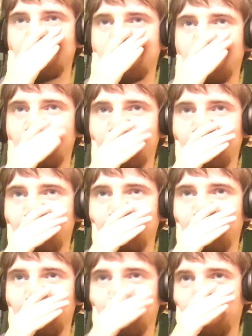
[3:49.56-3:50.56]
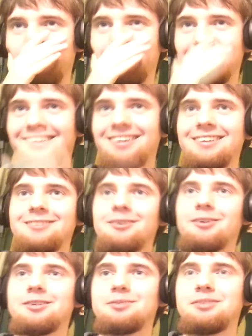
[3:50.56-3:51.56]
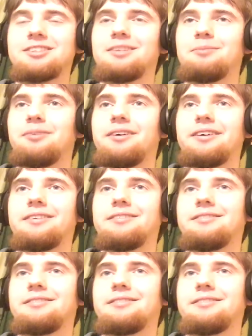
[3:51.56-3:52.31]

Sky. Uh-huh. Notice we senpai.